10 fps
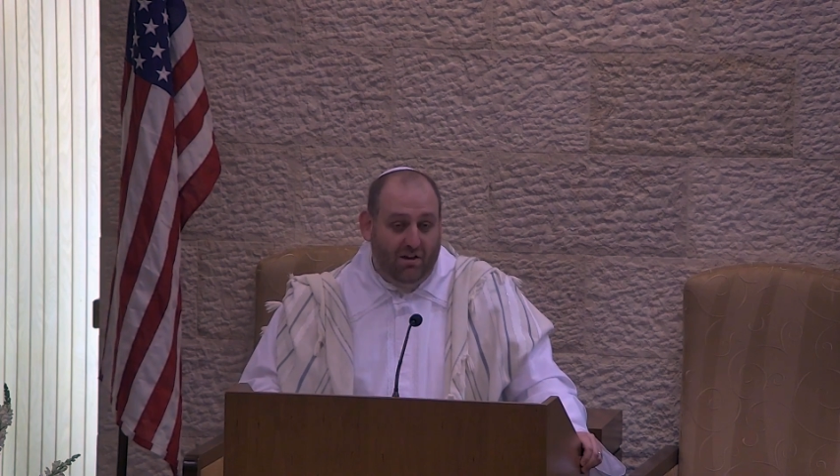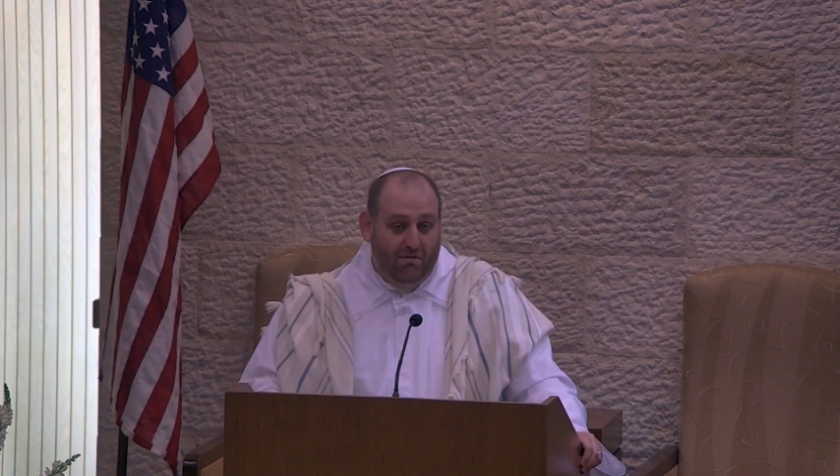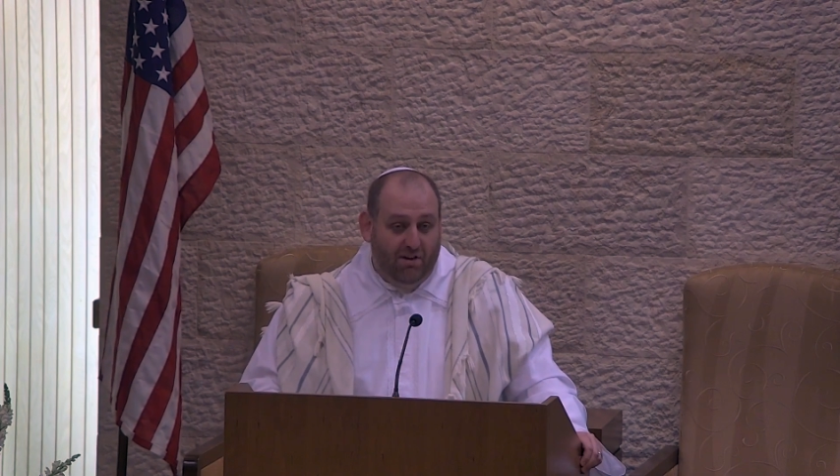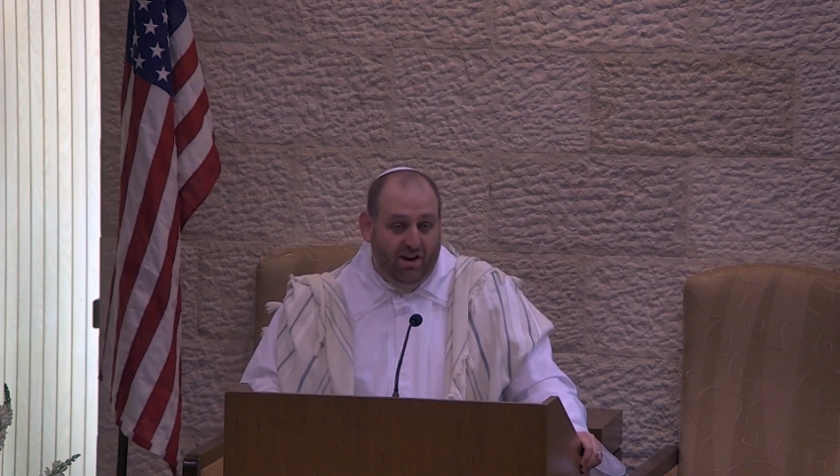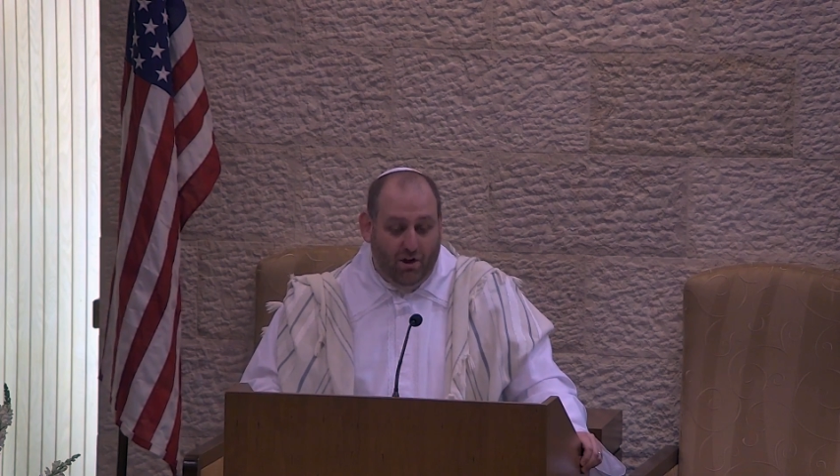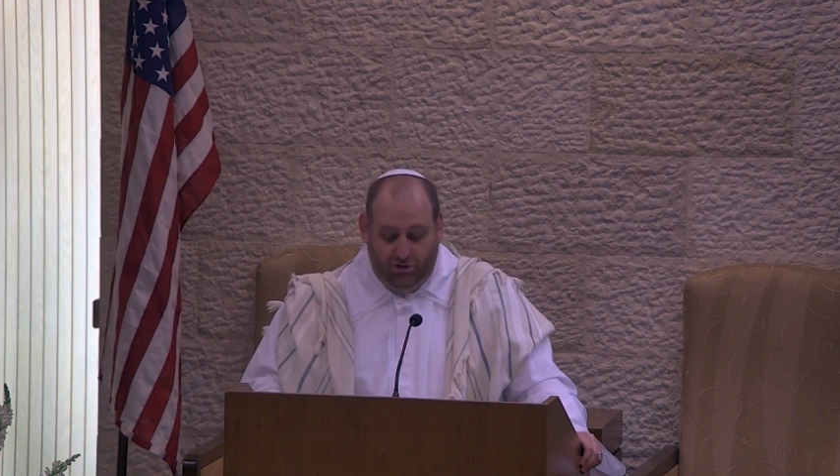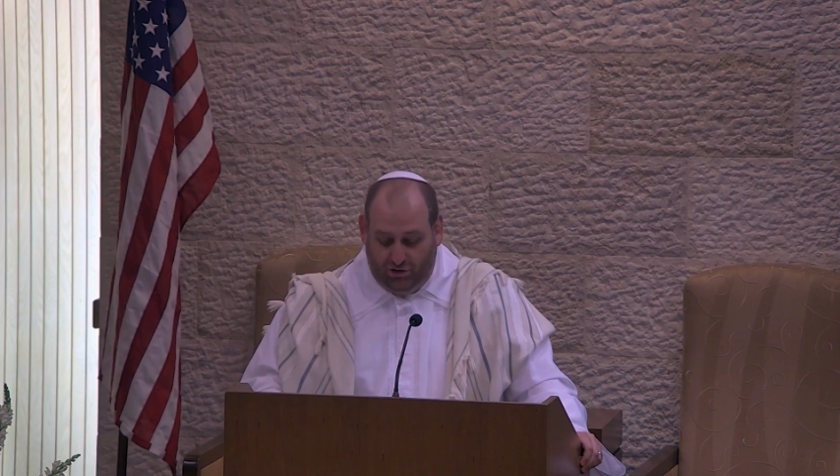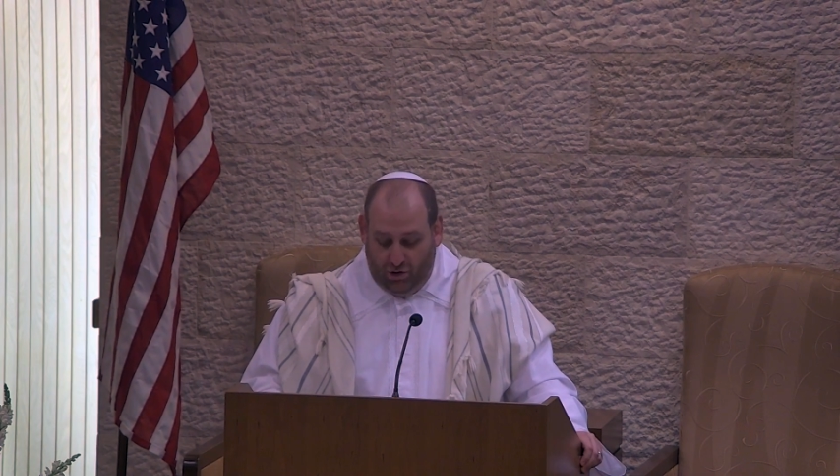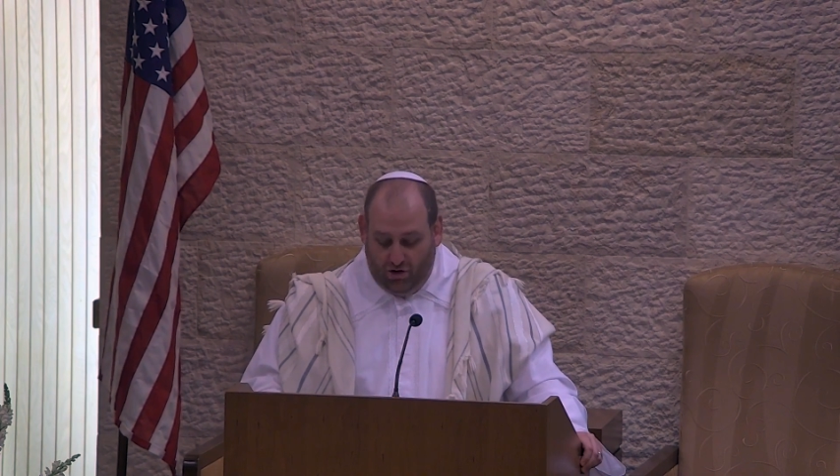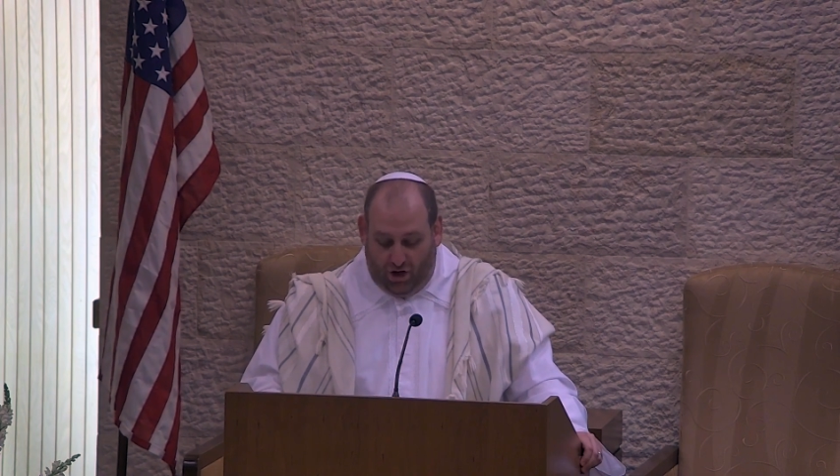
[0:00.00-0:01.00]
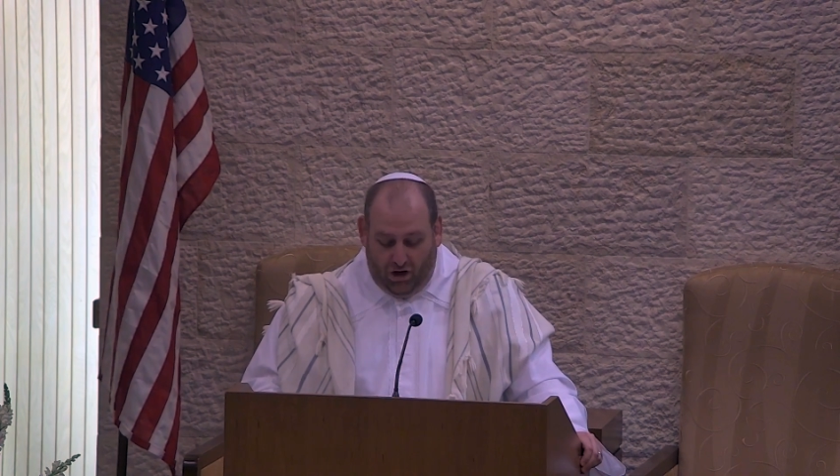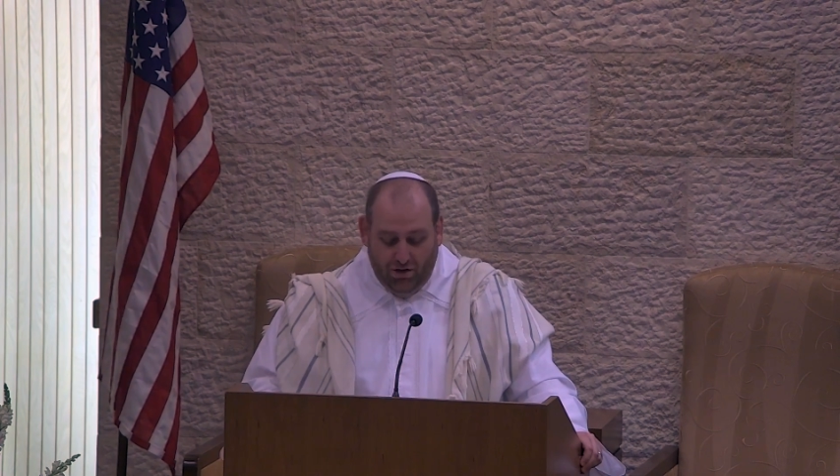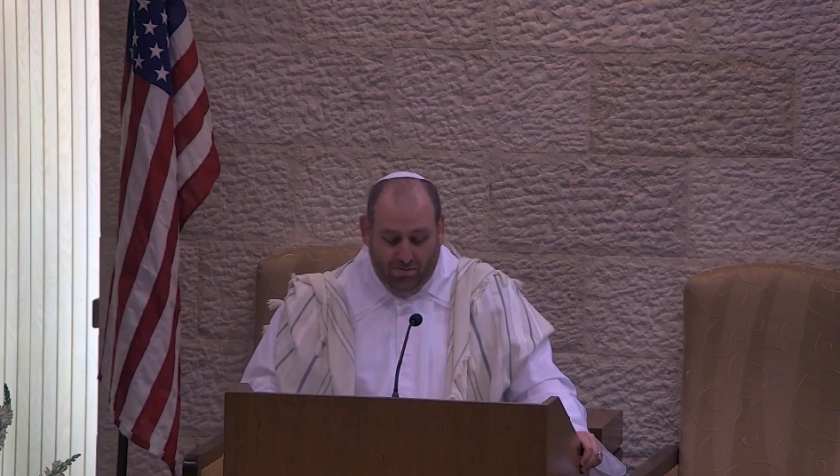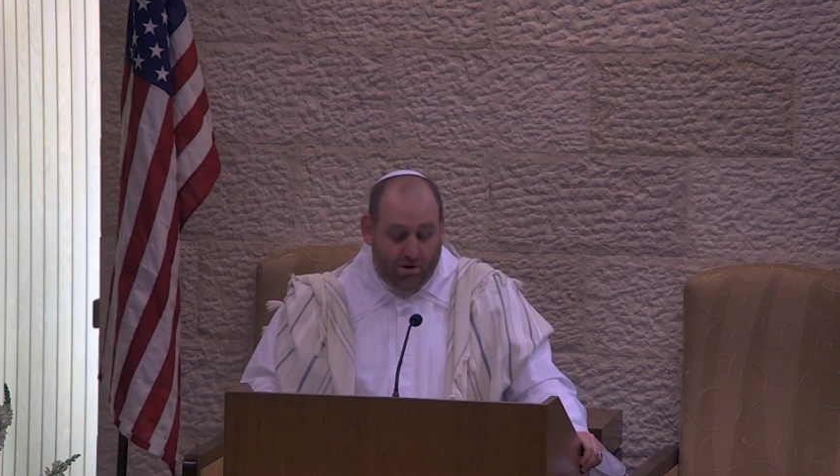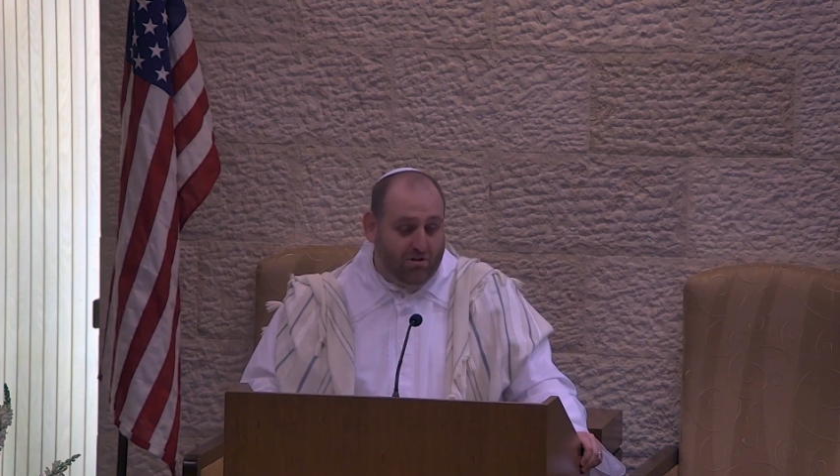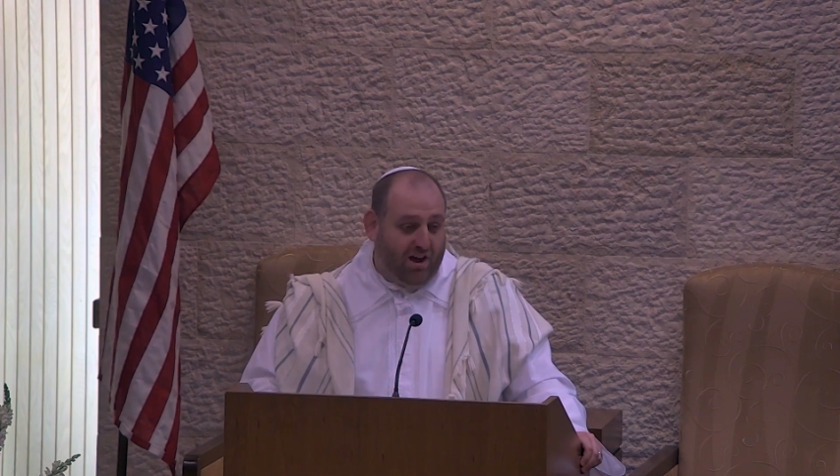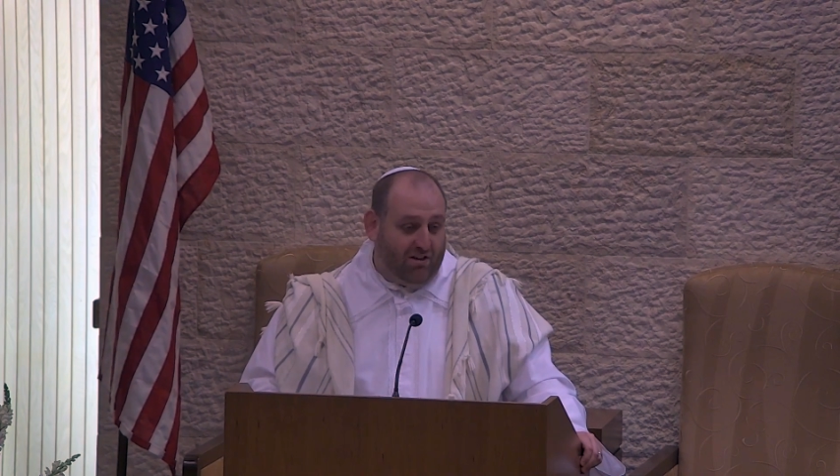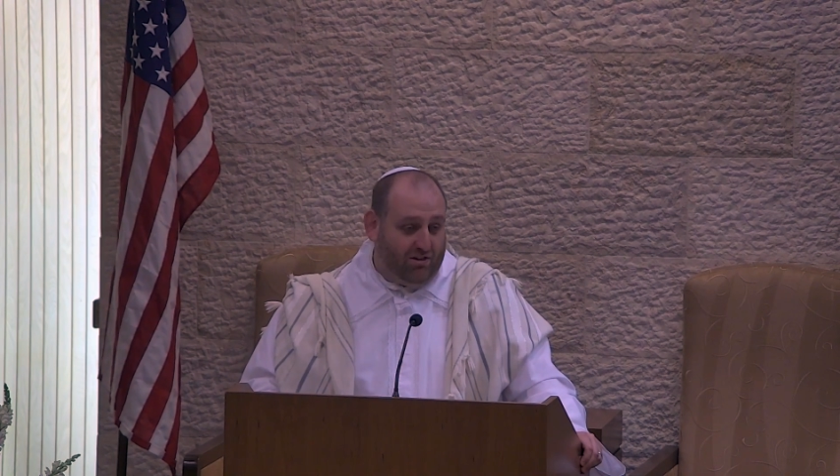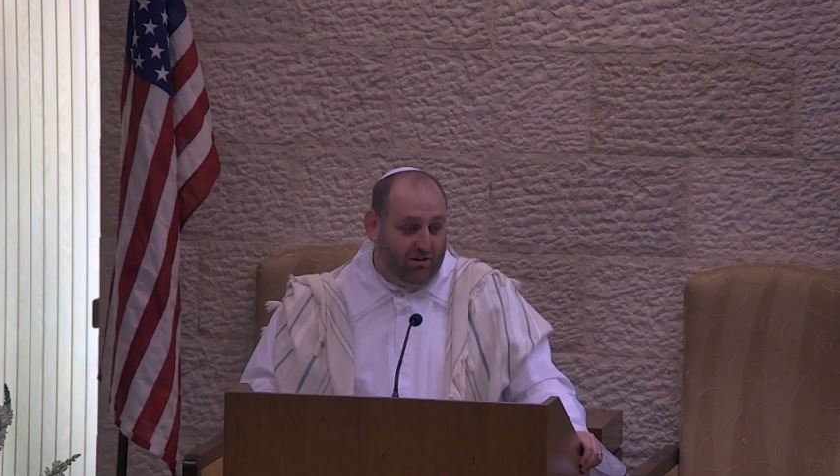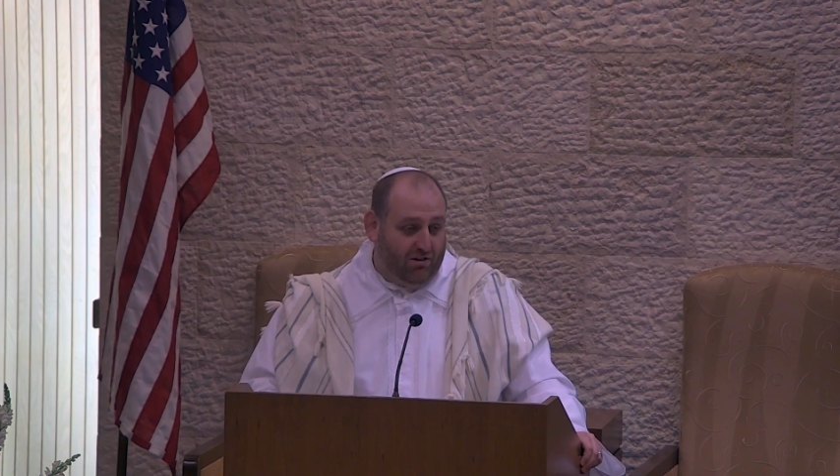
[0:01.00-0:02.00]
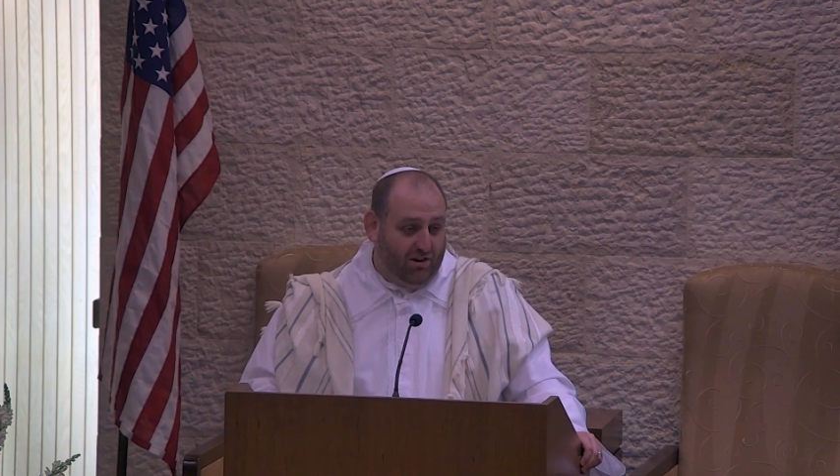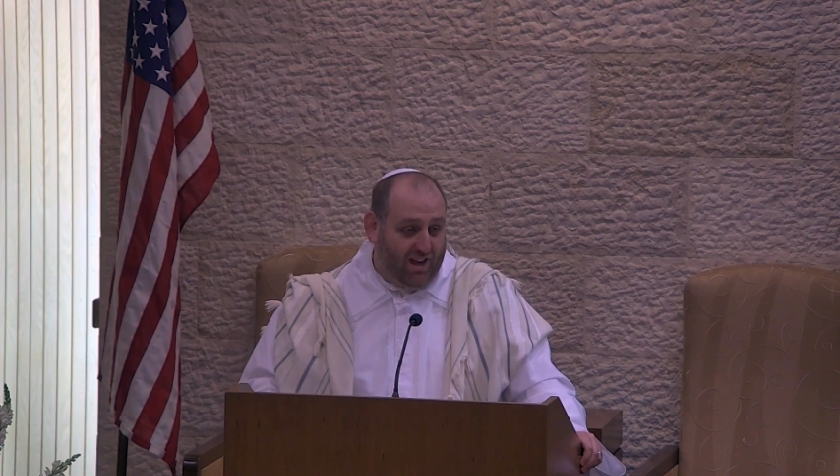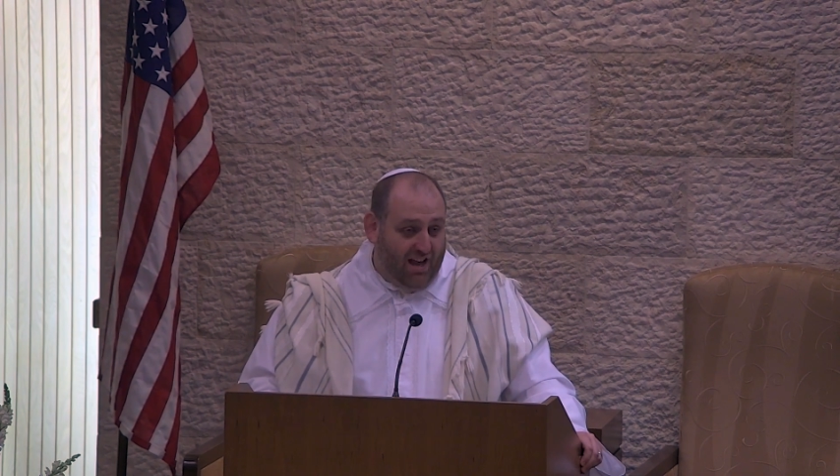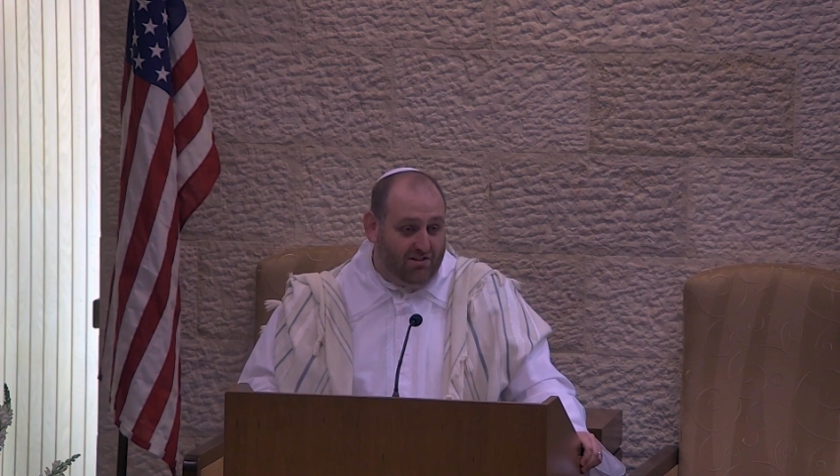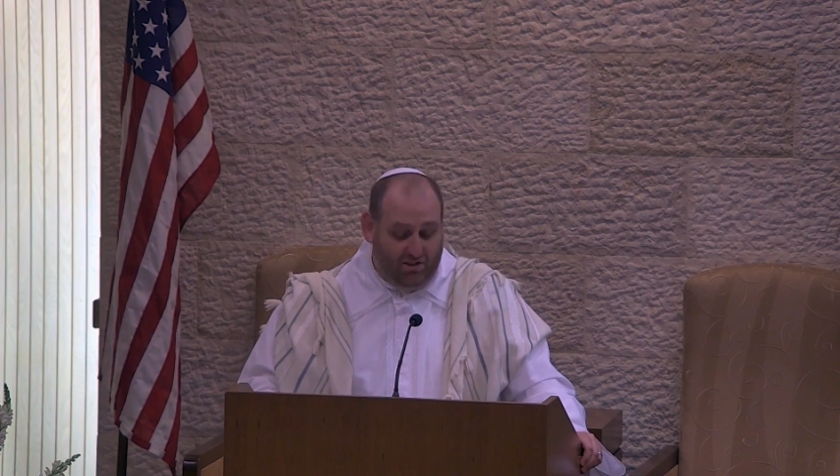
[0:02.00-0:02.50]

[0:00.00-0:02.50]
videos showed all the protesters against